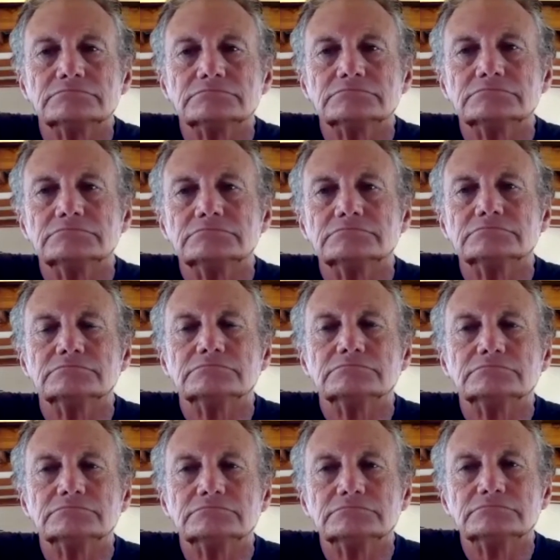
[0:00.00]

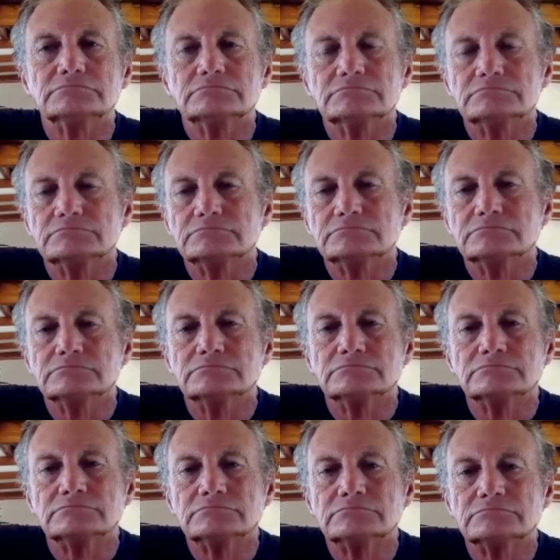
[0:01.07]

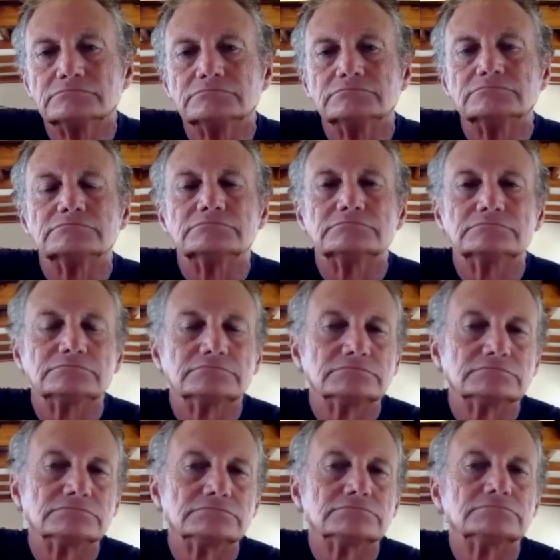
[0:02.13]

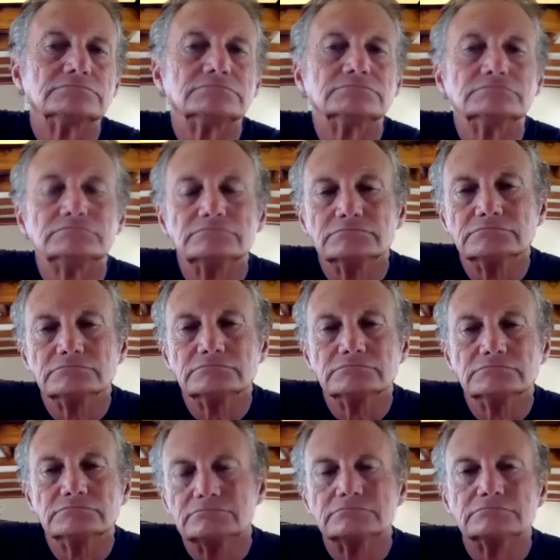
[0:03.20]

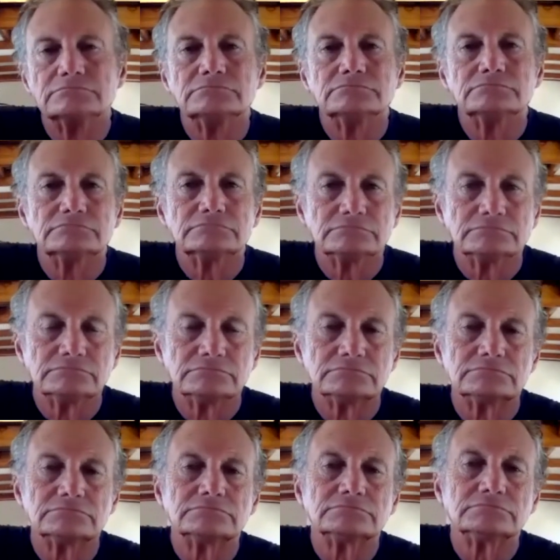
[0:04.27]

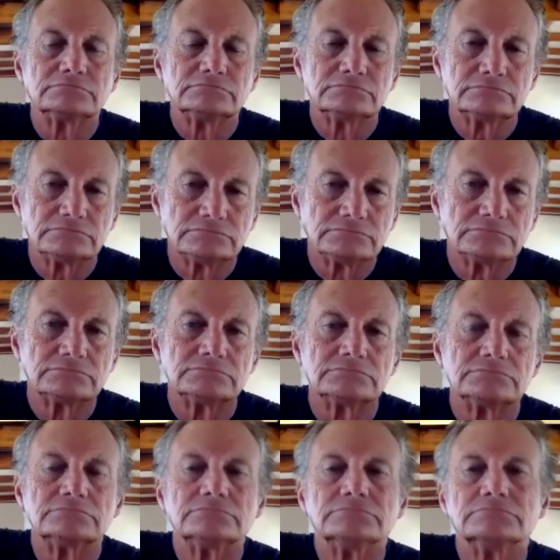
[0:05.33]

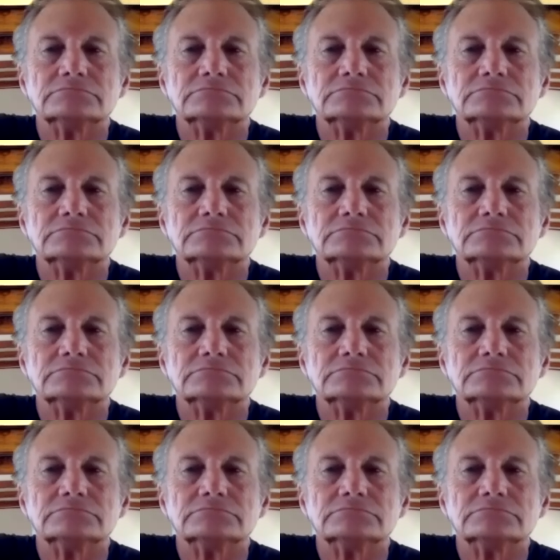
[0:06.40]
(silent)